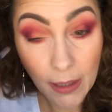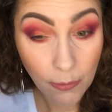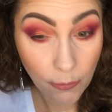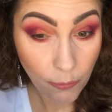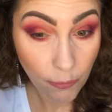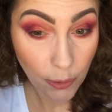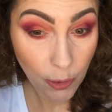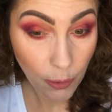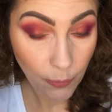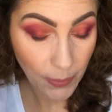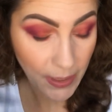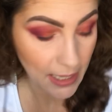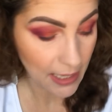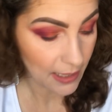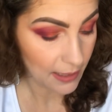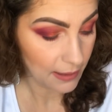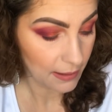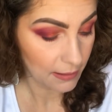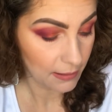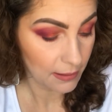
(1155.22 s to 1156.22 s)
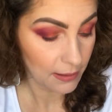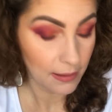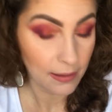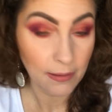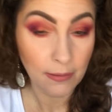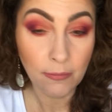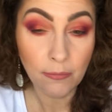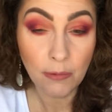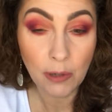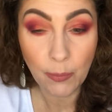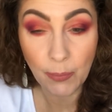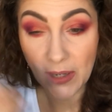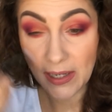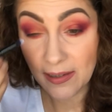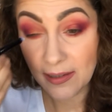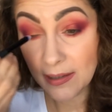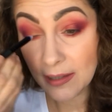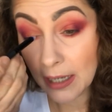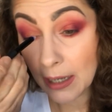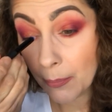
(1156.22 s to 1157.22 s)
ruby
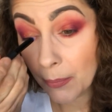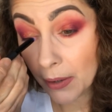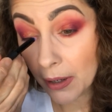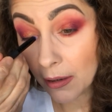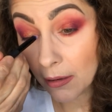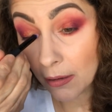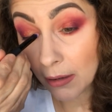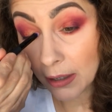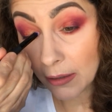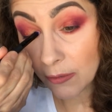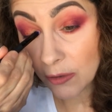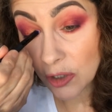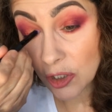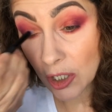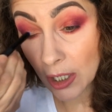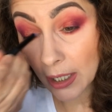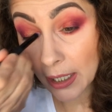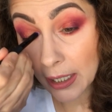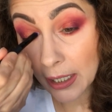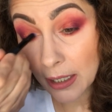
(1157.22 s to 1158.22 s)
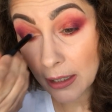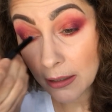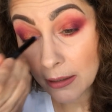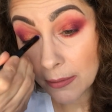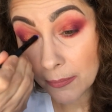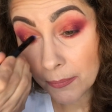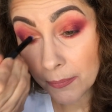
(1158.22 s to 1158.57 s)
slipper kind of shade,